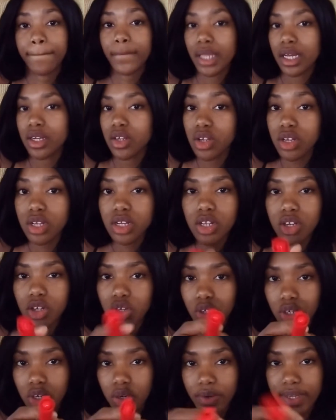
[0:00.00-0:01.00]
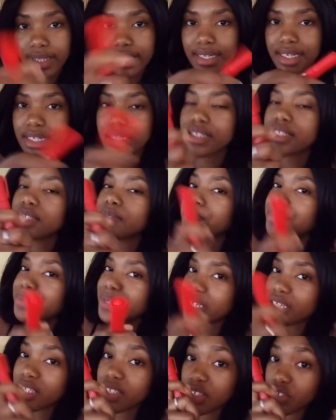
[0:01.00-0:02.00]
No. A lady
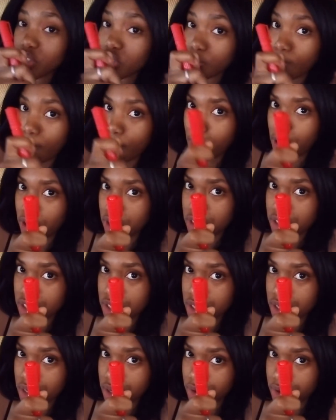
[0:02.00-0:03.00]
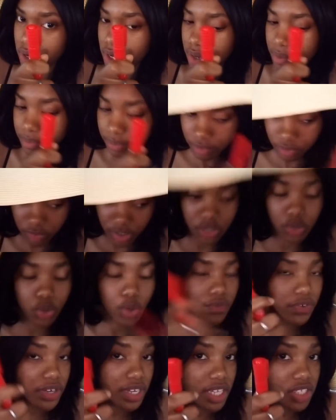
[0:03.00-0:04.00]
speaks smart, okay? And
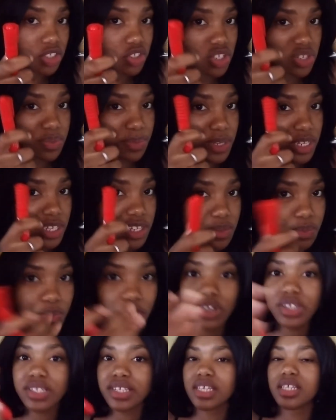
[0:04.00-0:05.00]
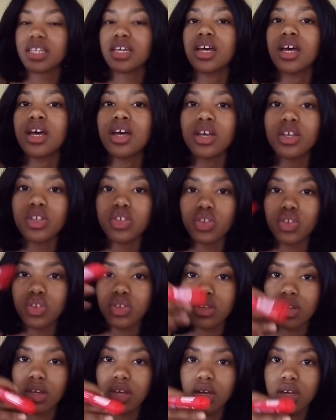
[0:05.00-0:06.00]
don't forget, she speaks smart in a
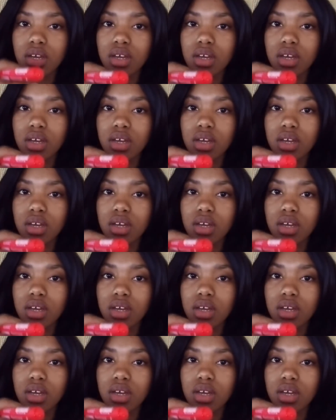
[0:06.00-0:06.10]
soft way.